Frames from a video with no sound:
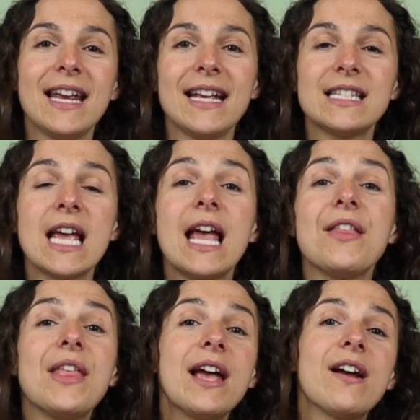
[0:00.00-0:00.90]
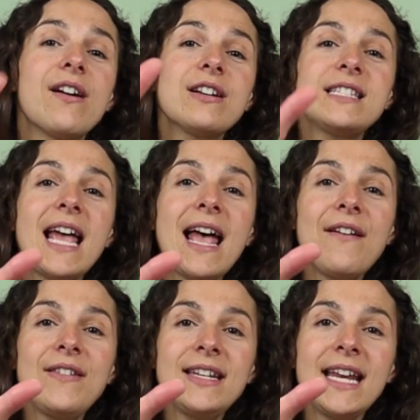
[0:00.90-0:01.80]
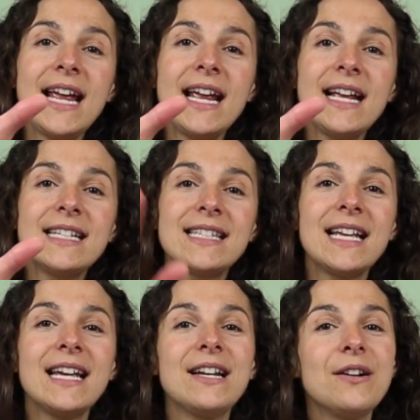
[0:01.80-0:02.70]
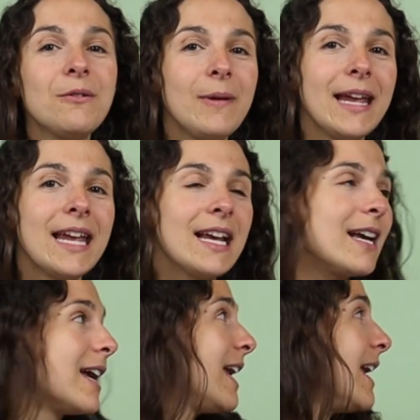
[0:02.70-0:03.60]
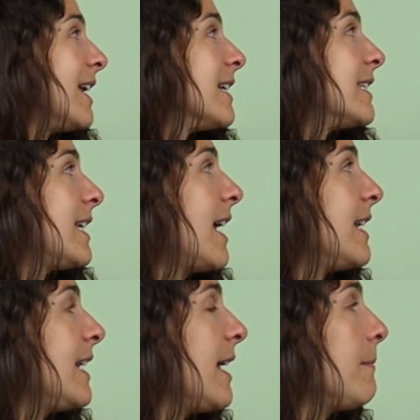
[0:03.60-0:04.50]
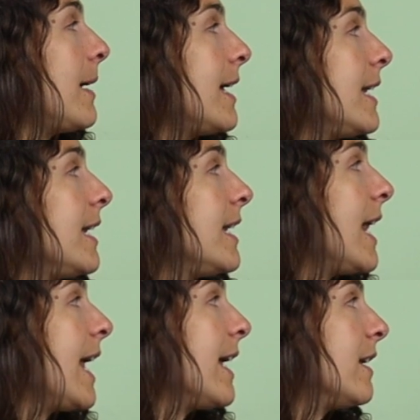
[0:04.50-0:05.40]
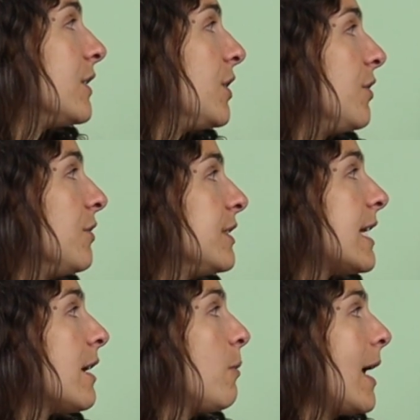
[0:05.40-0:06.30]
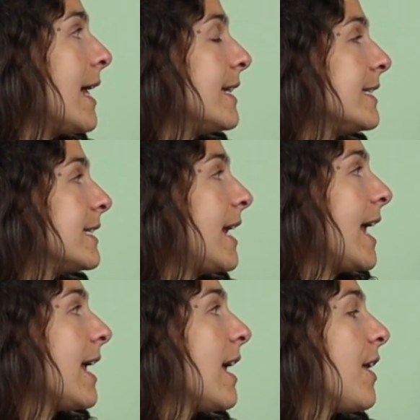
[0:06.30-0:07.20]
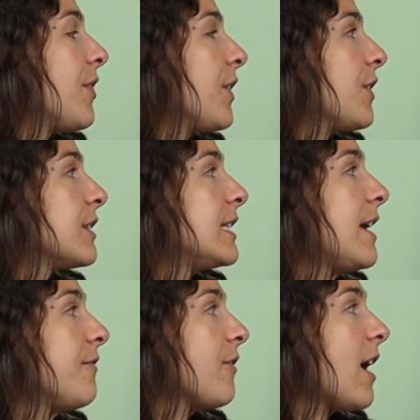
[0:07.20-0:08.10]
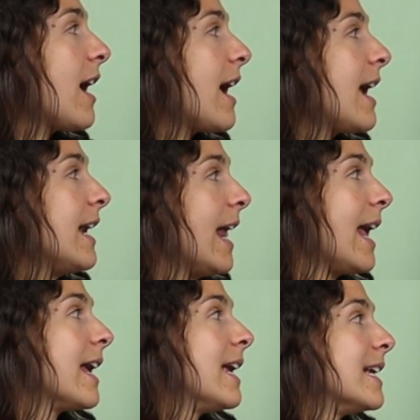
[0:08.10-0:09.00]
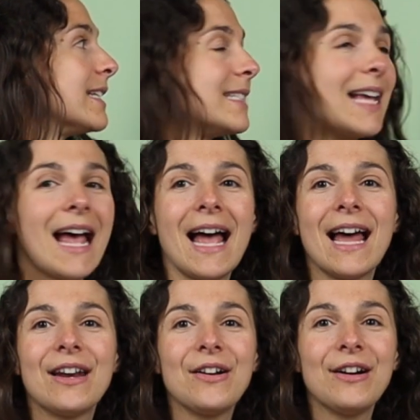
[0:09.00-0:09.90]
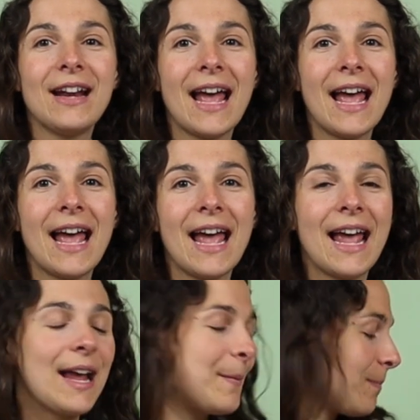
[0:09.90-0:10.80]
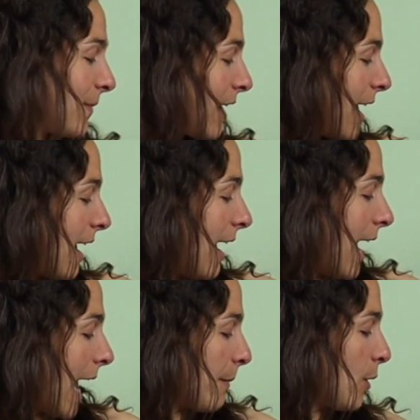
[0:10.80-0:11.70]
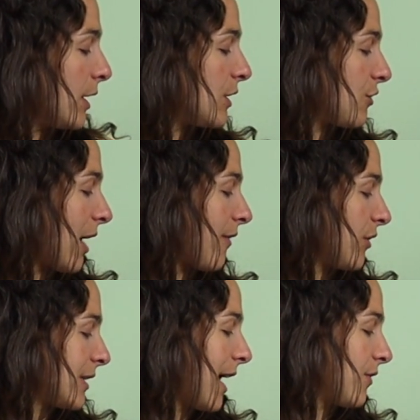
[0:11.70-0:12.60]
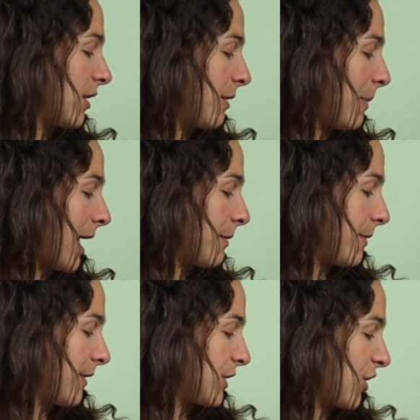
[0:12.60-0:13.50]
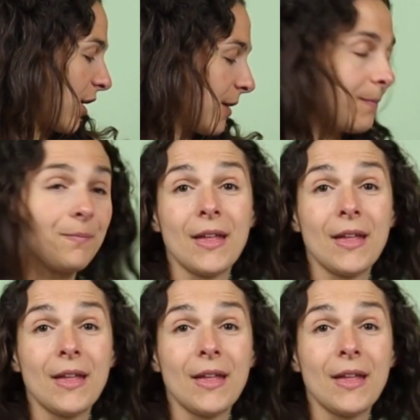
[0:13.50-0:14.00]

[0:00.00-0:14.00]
days, there are seven days in a week. Sunday, Monday, Tuesday, Wednesday, Thursday, Friday, Saturday. I'm going to travel down to the bottom of the chart.